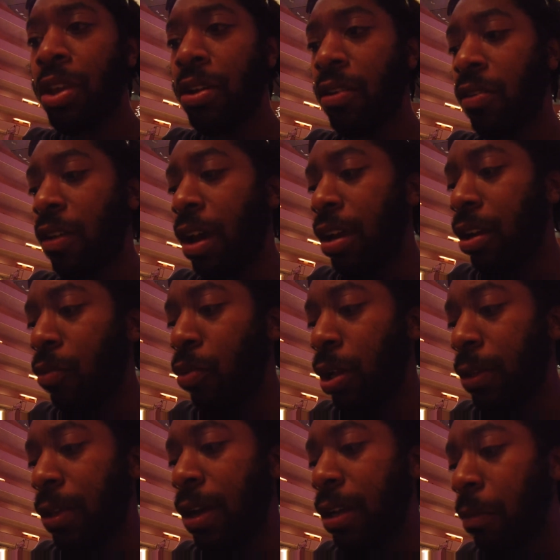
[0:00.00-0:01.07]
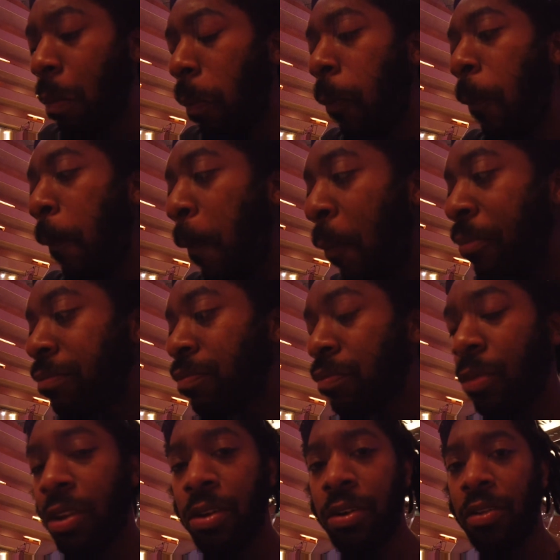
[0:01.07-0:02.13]
Good asada, well done.
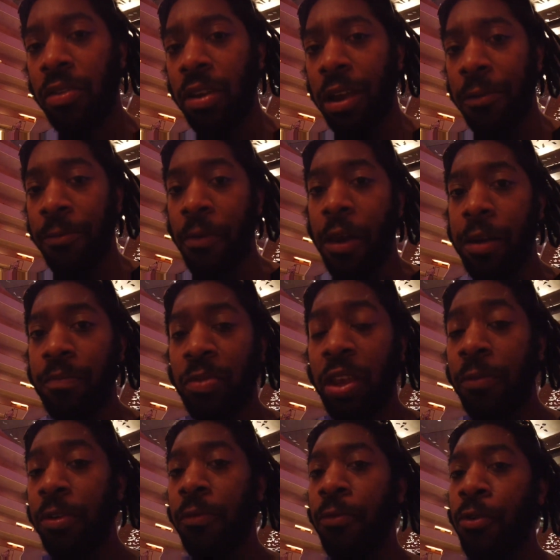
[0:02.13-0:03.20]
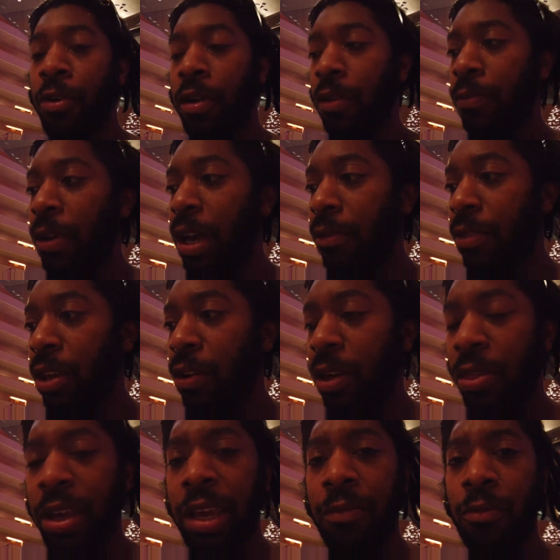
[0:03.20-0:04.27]
Good stuff. Um, definite four out of five there.
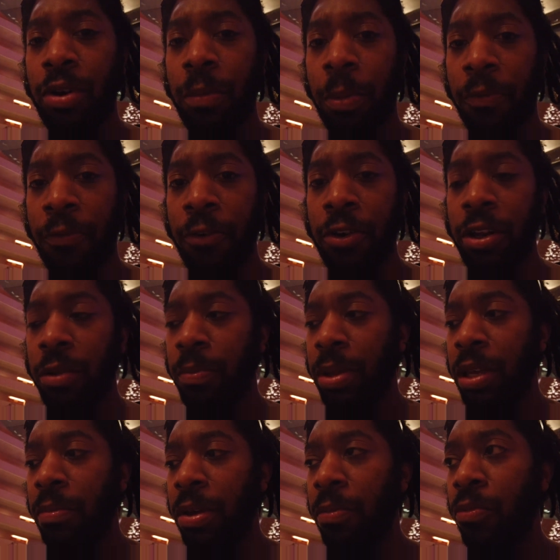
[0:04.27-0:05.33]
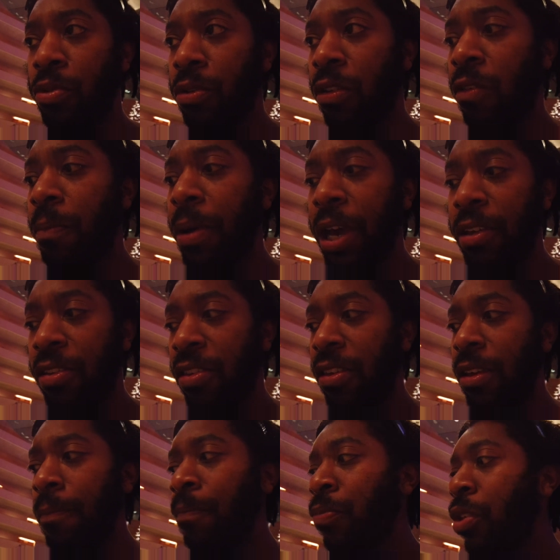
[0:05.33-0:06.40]
I think I would have preferred it be a bit more
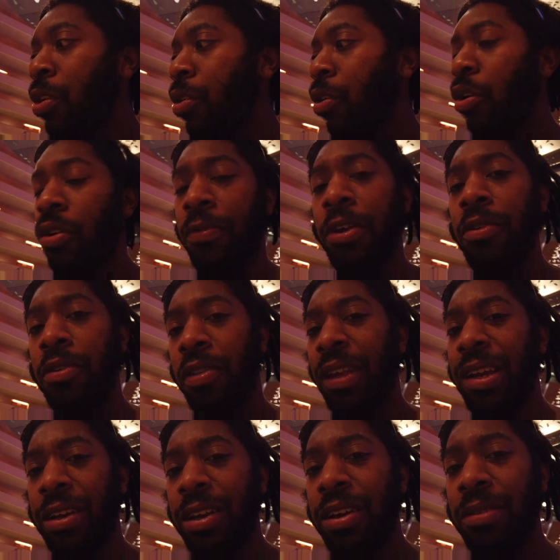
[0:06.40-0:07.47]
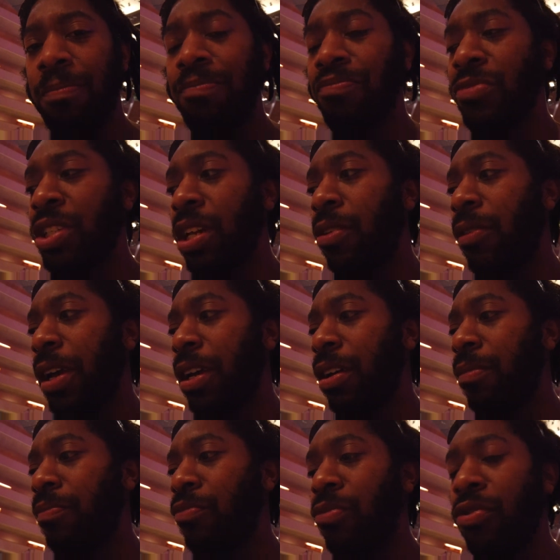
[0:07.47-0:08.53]
spicy, or if there was like a you know like
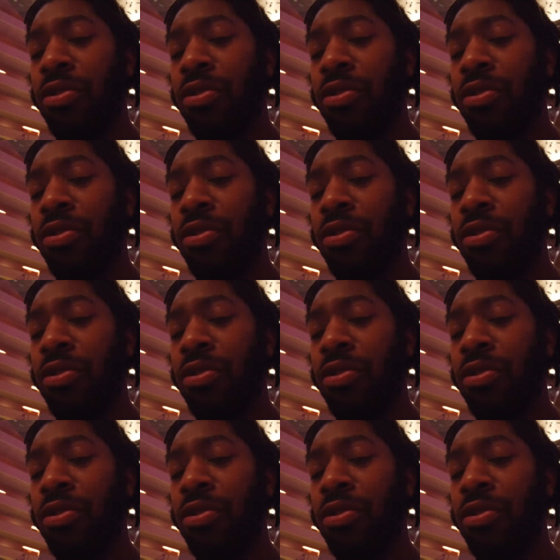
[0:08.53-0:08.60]
a